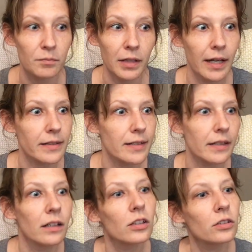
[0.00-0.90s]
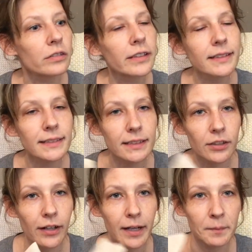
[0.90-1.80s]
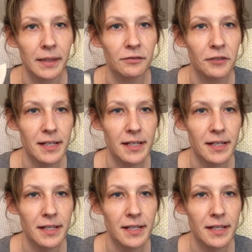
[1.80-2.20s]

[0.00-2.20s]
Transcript: blast it all over Instagram and